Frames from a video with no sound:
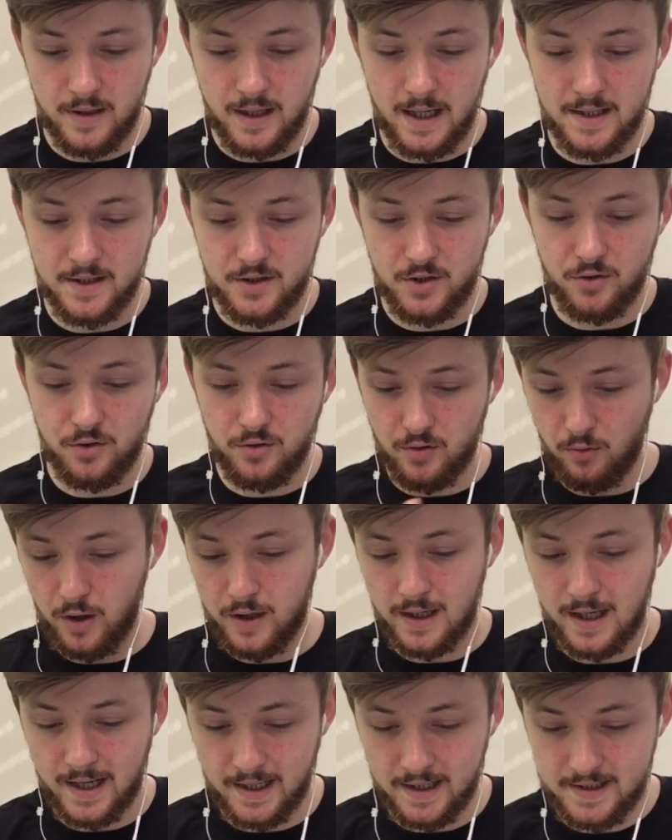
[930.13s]
into the
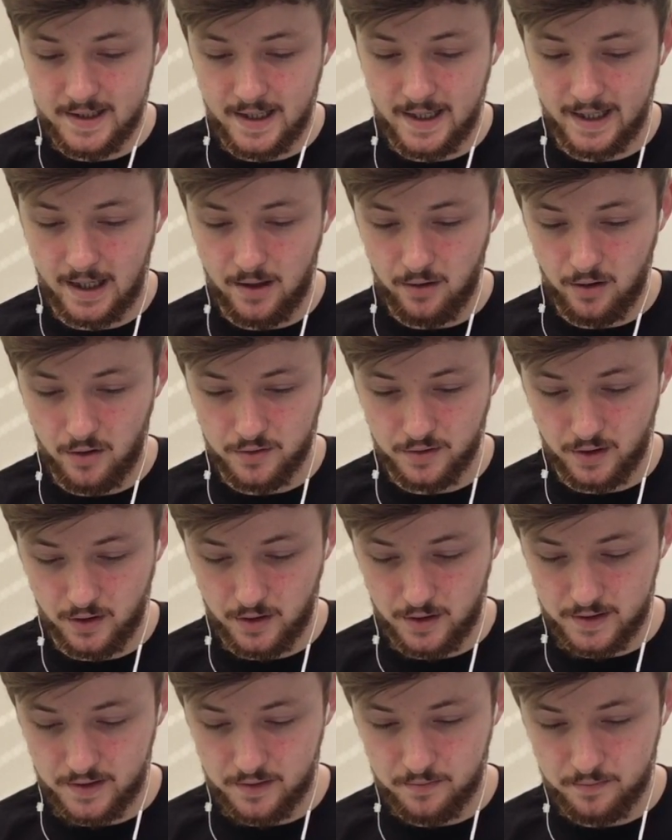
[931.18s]
right lane and take out those
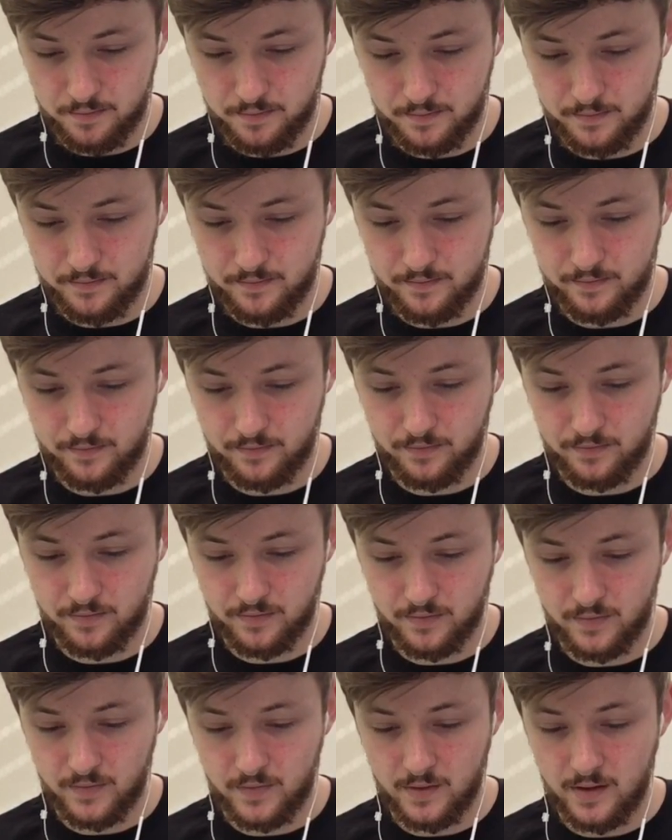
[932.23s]
guys.
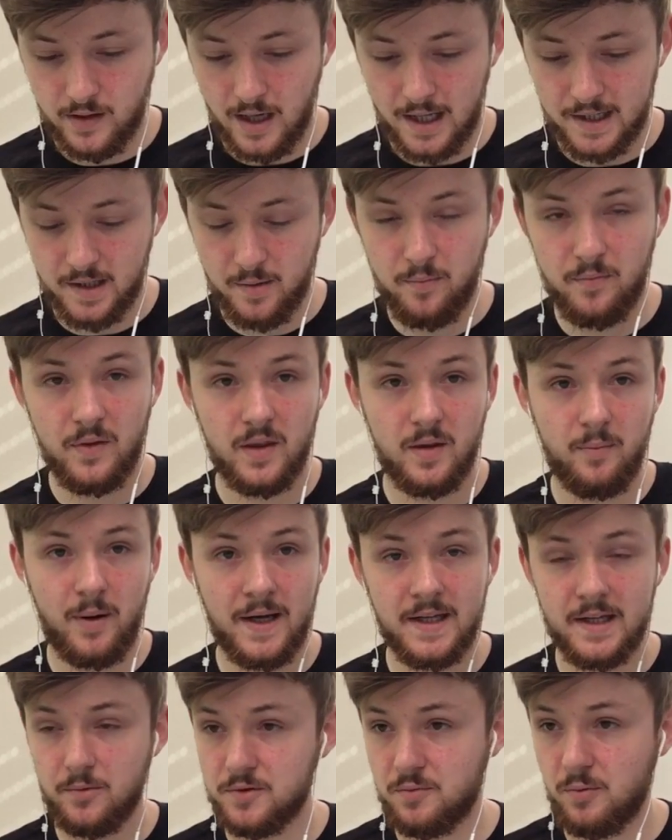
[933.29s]
And the
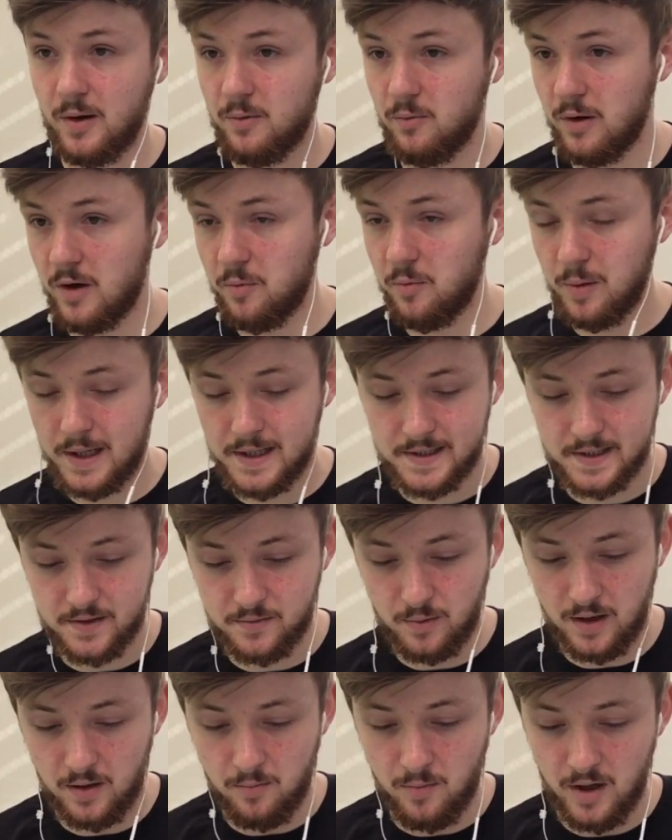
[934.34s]
bandit was well placed as
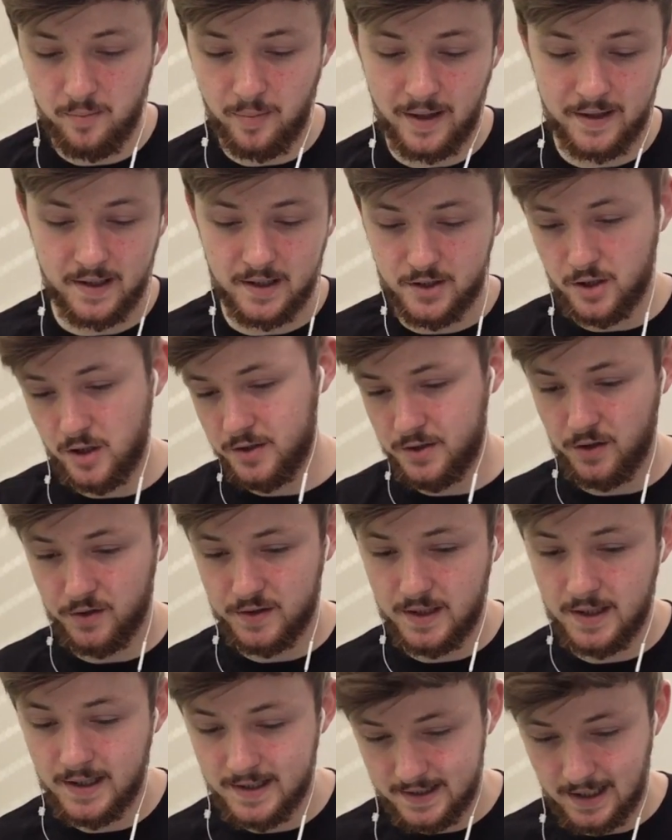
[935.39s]
well. My bandit charged
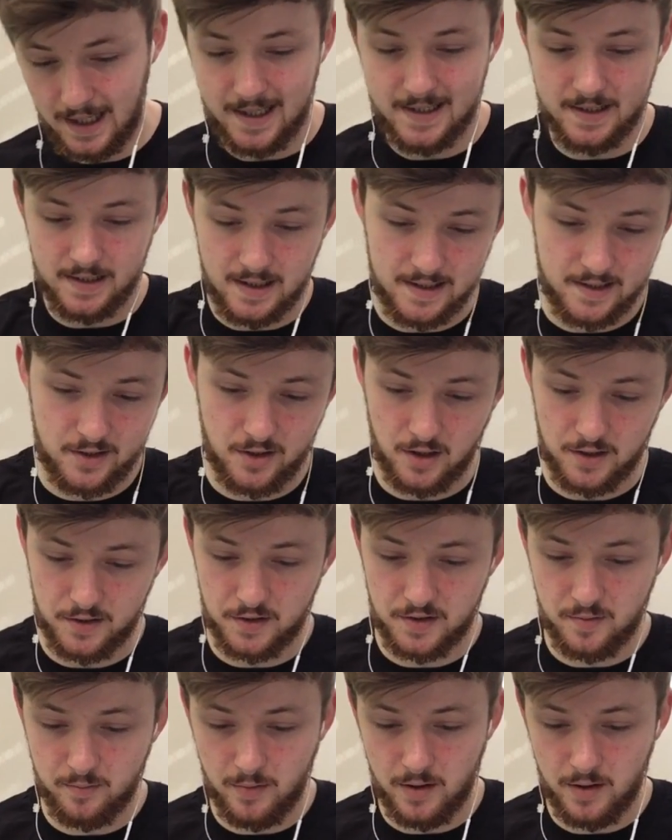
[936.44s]
onto his as his charged onto